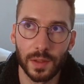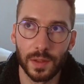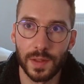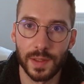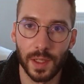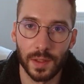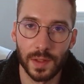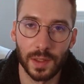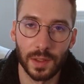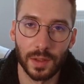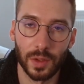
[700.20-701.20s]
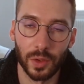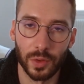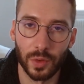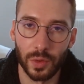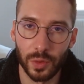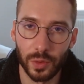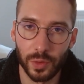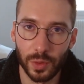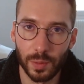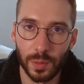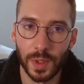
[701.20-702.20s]
starting on
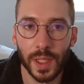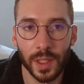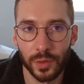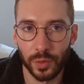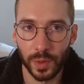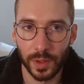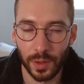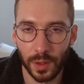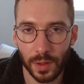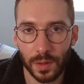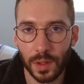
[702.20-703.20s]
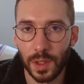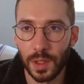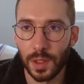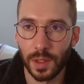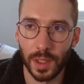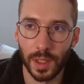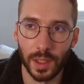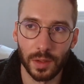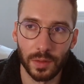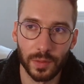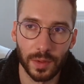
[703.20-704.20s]
YouTube and Twitter,
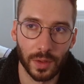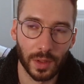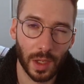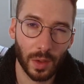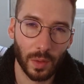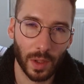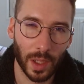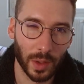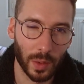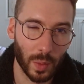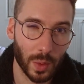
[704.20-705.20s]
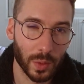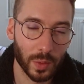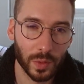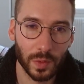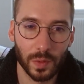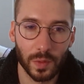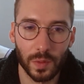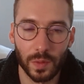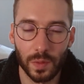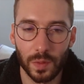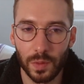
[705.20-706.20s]
and for now I won't
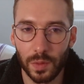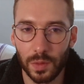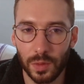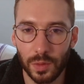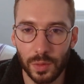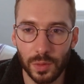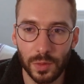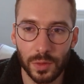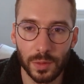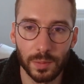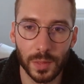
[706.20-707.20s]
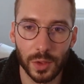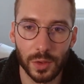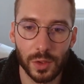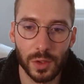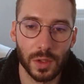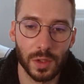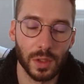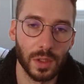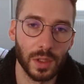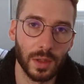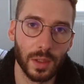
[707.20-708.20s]
do too much
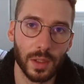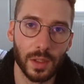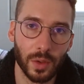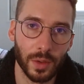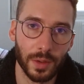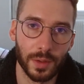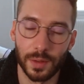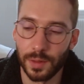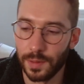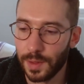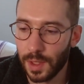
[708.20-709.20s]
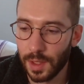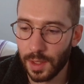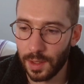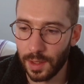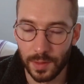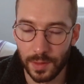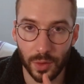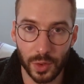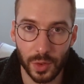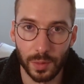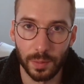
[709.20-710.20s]
in the other like
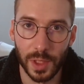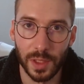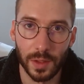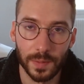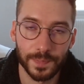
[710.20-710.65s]
social media